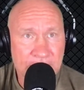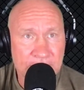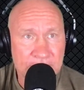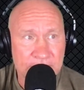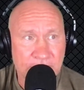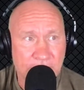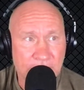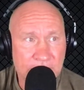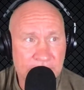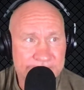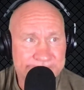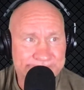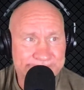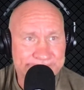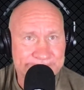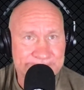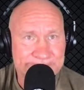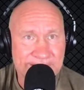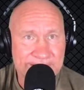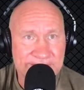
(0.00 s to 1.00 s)
So
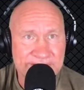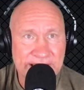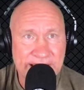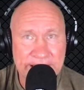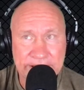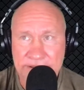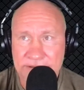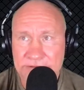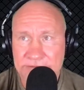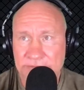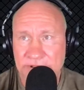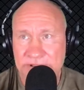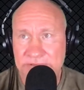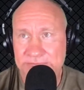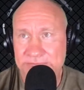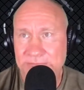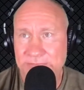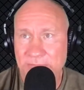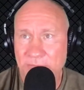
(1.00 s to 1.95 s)
sad, but